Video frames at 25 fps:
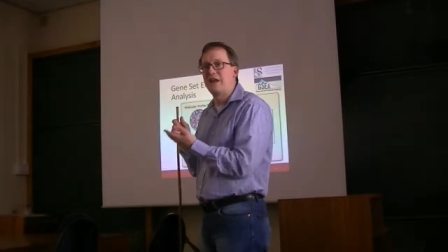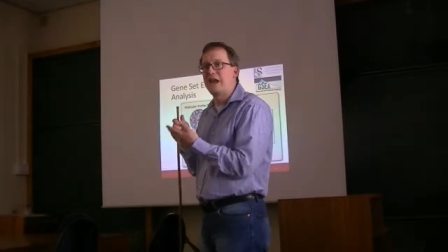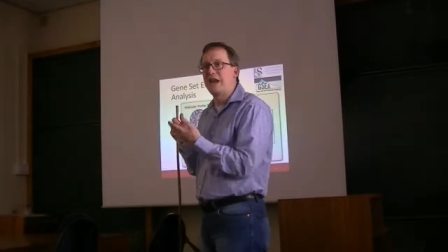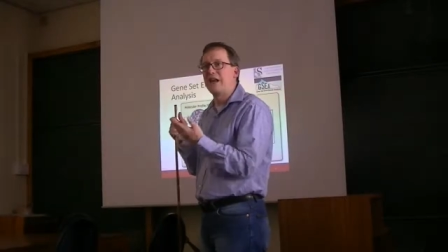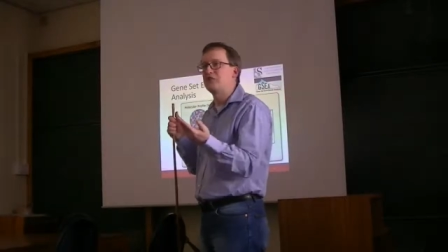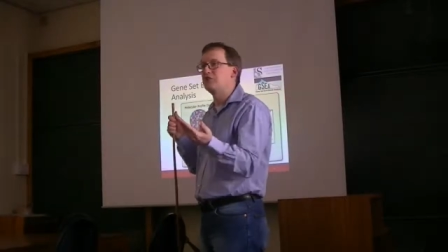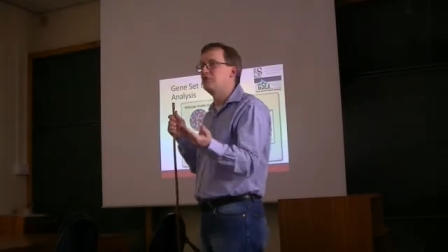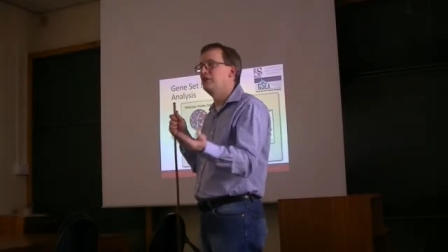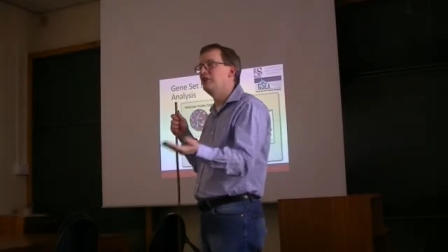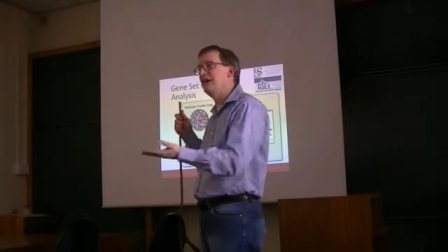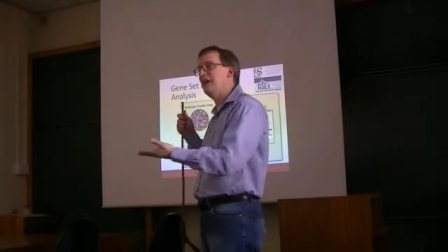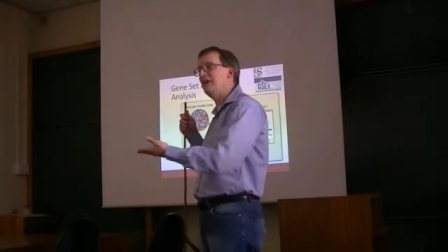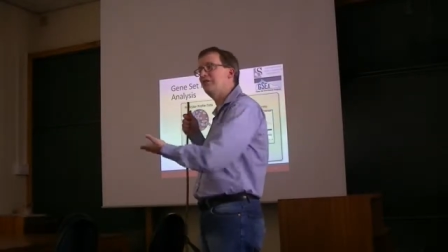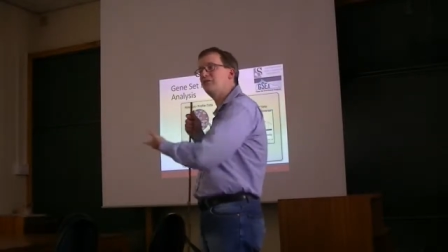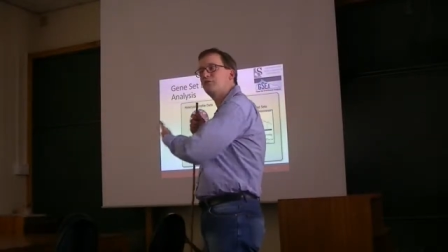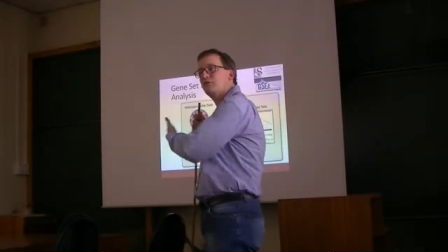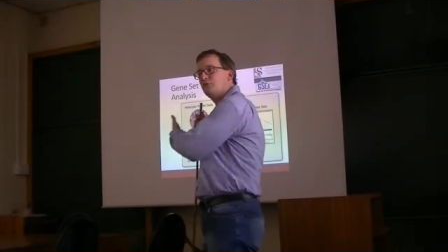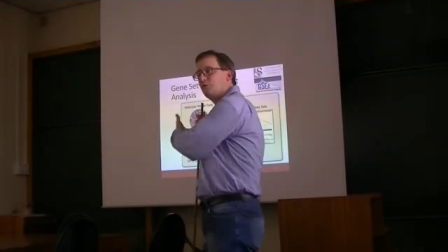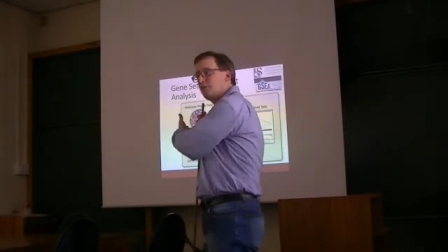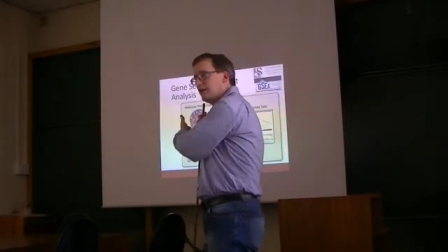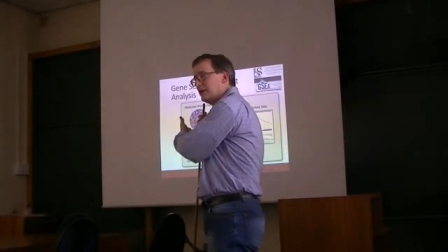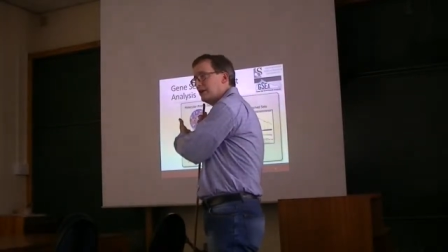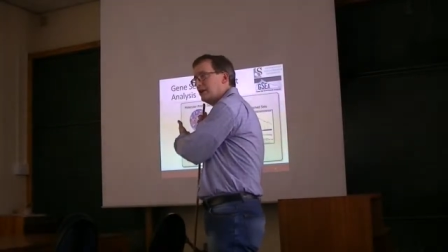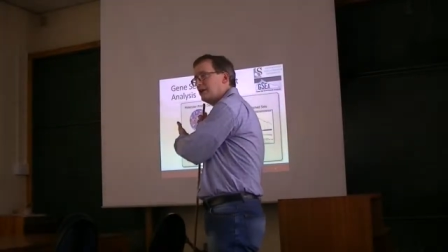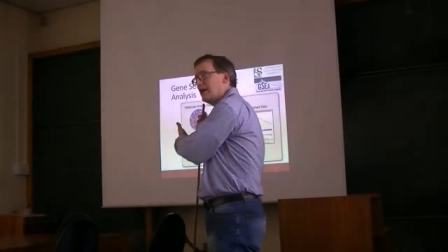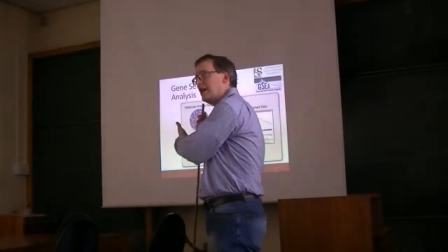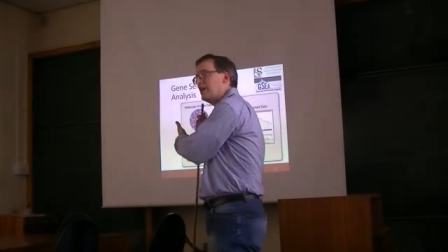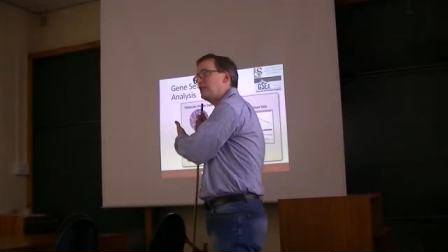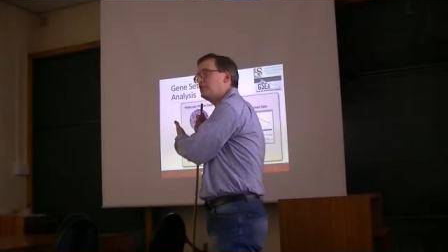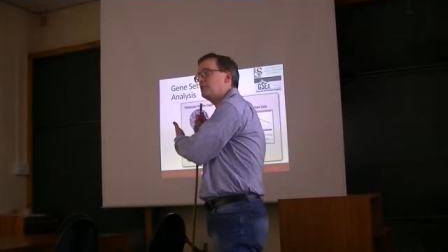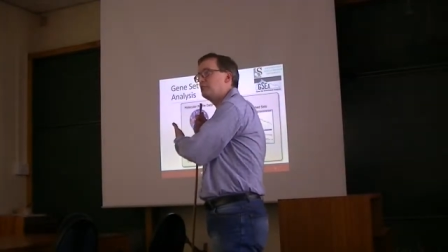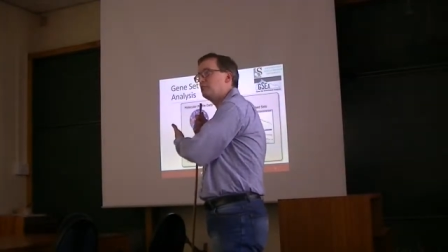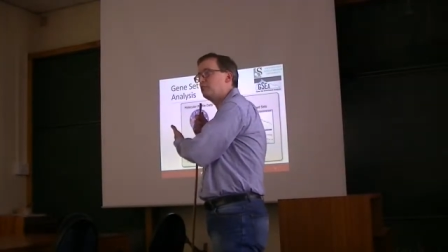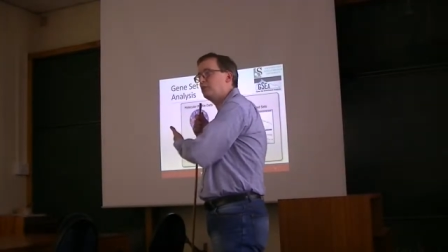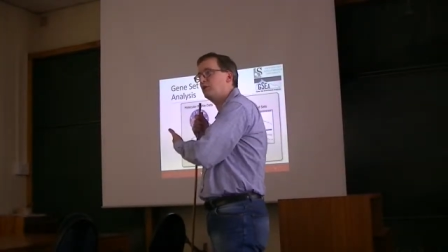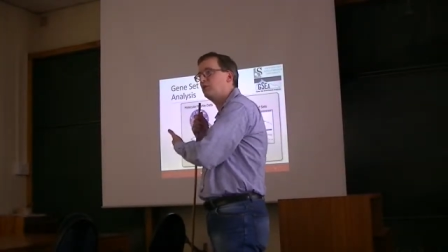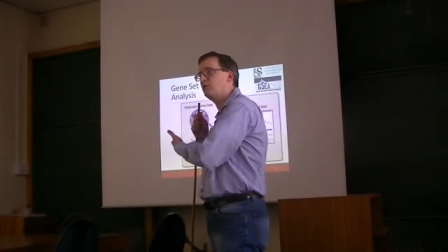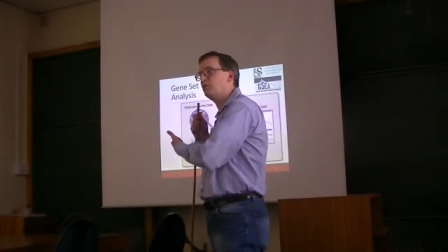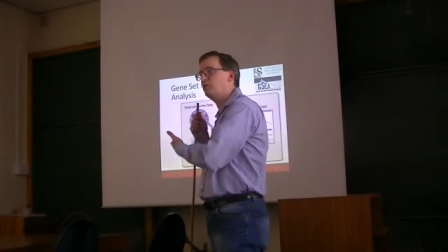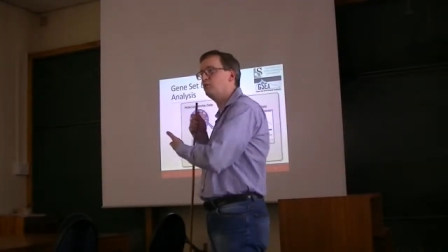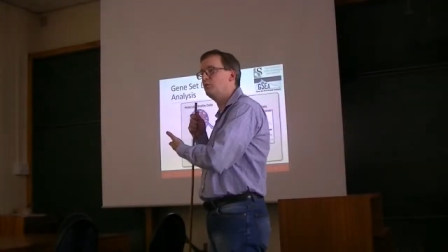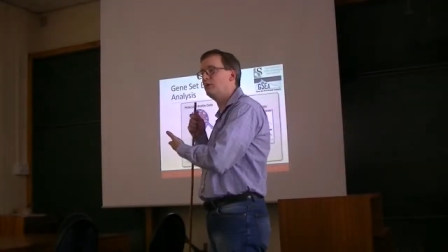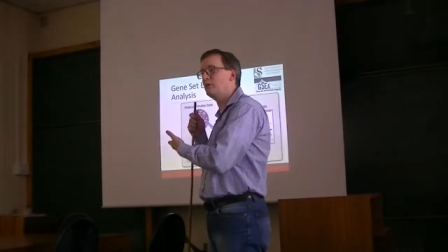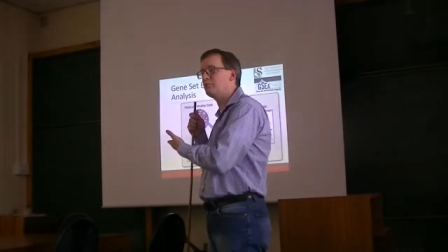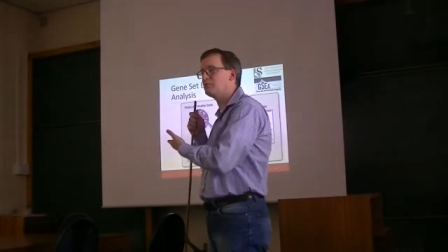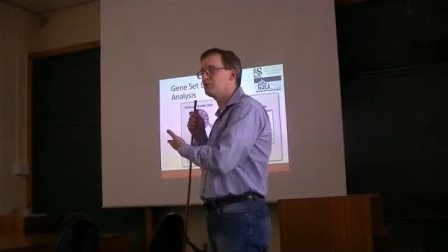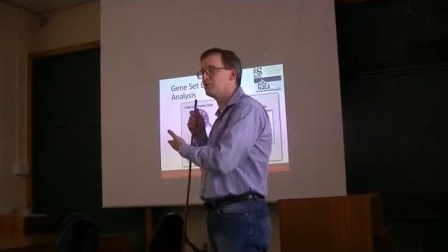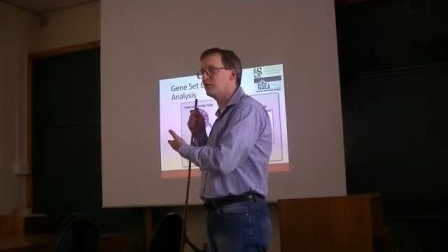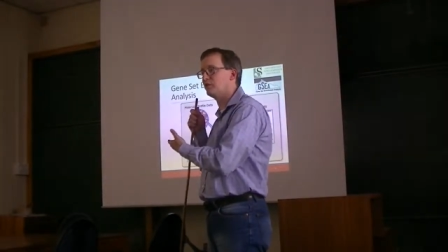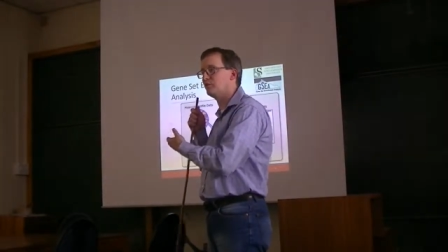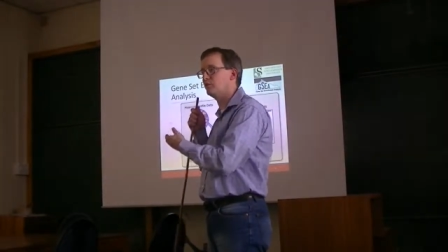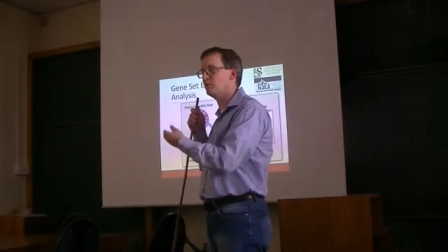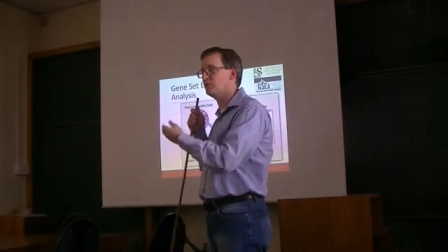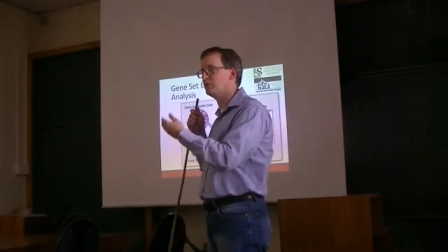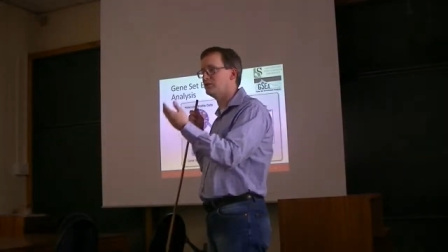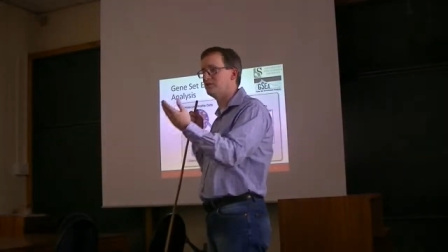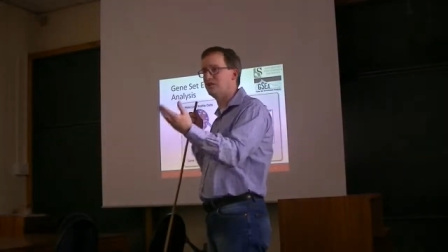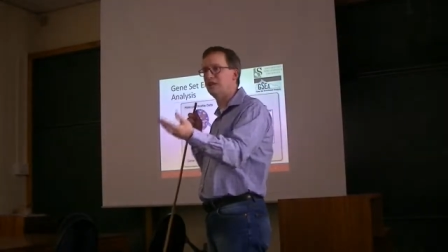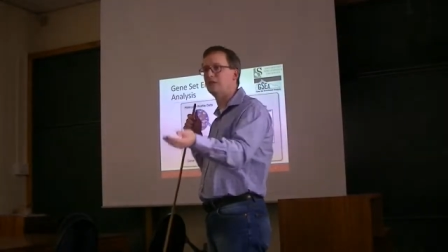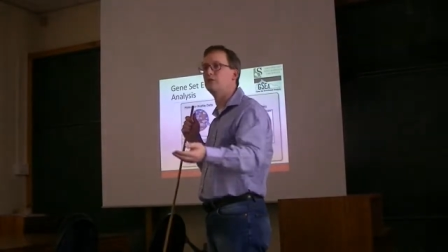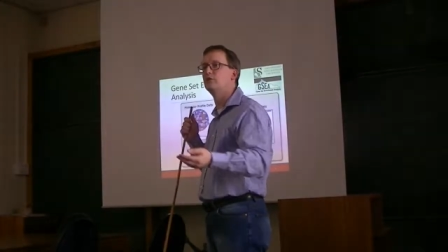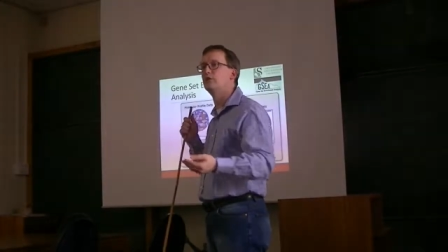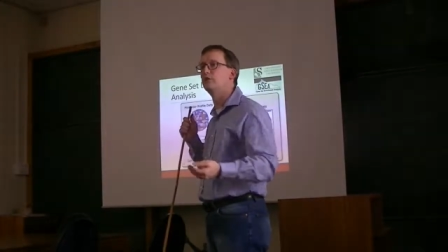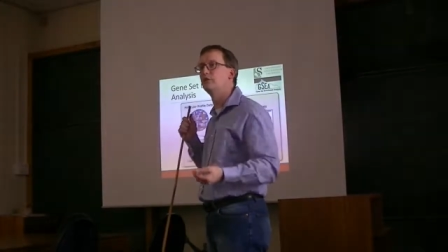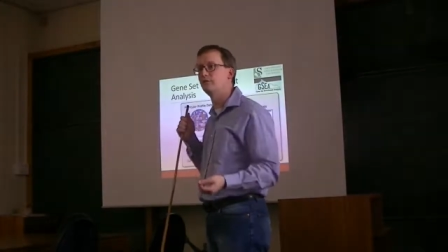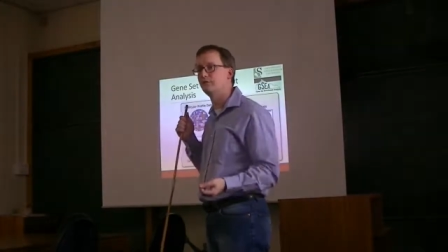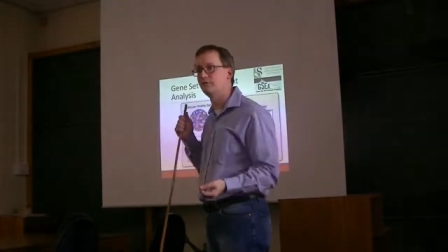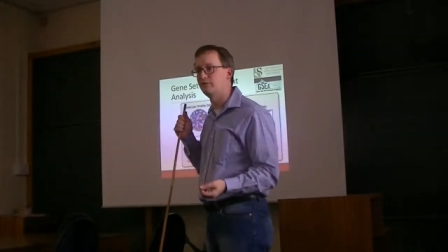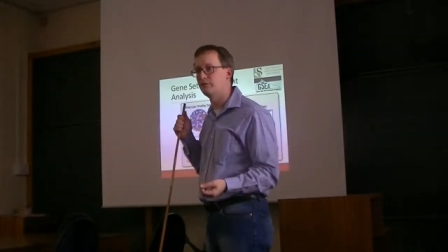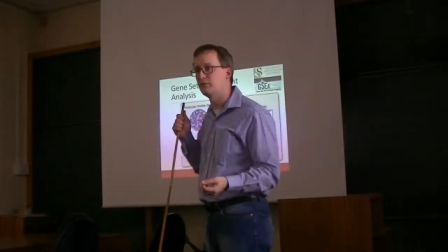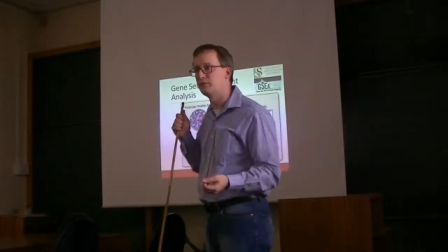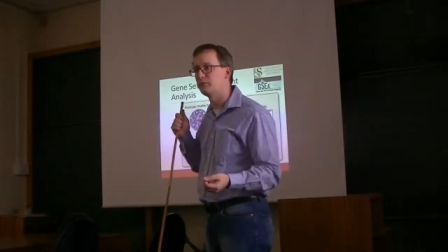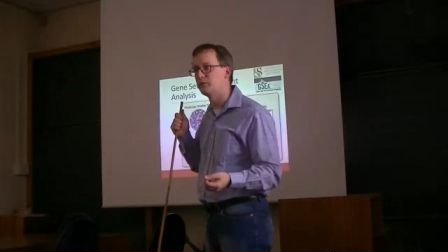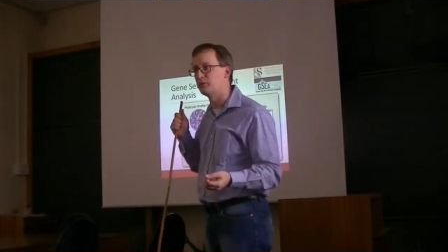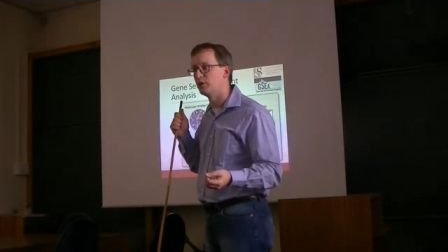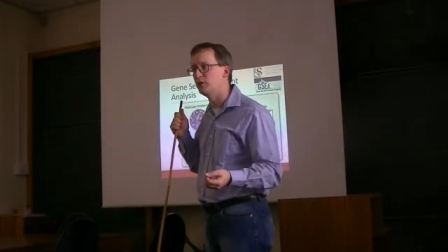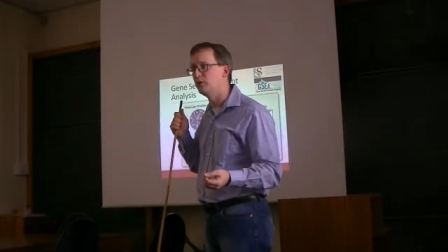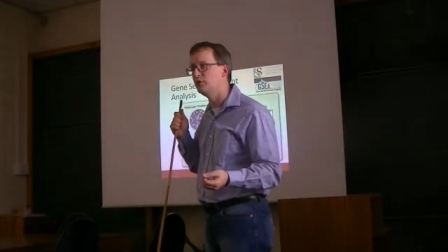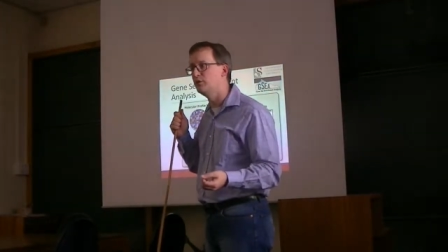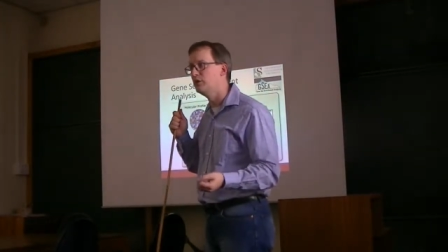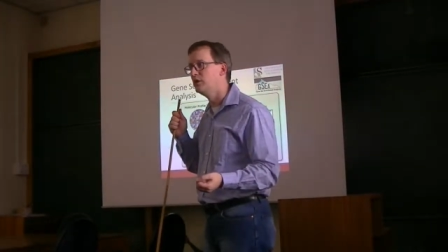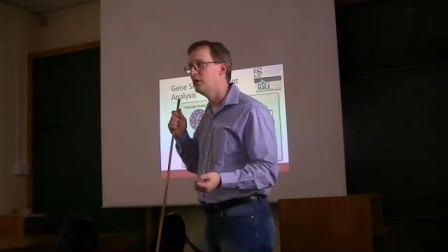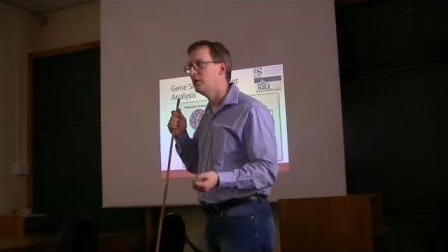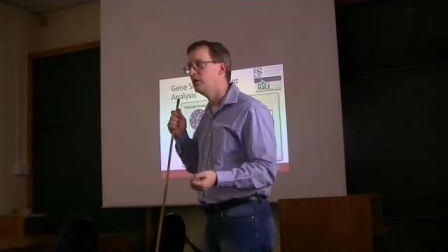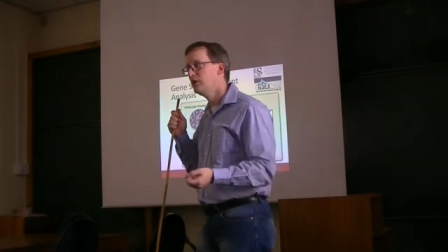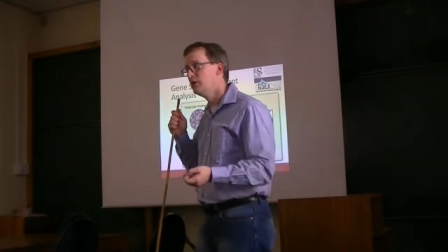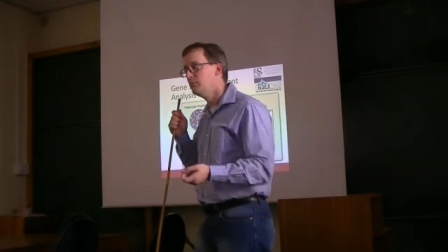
actually have to run it at the Broad web server or download it from Broad,